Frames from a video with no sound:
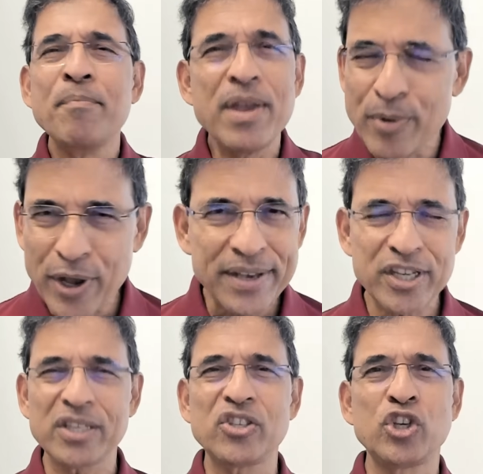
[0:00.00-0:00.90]
Maybe you can
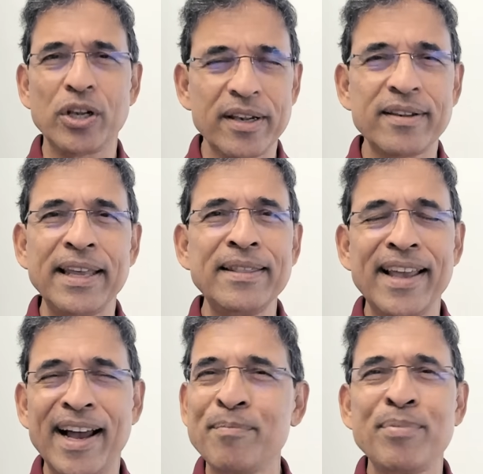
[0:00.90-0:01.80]
just chill in
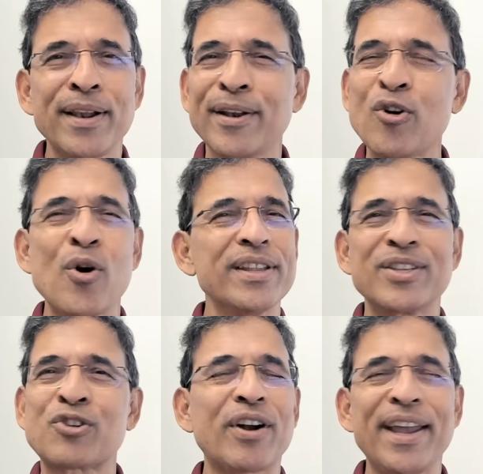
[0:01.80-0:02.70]
the IPL and go
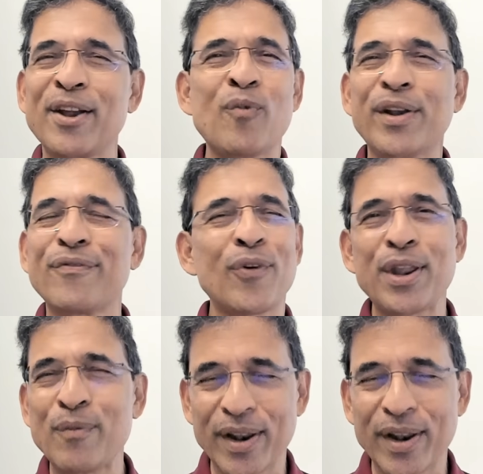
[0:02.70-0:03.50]
and strike at 140,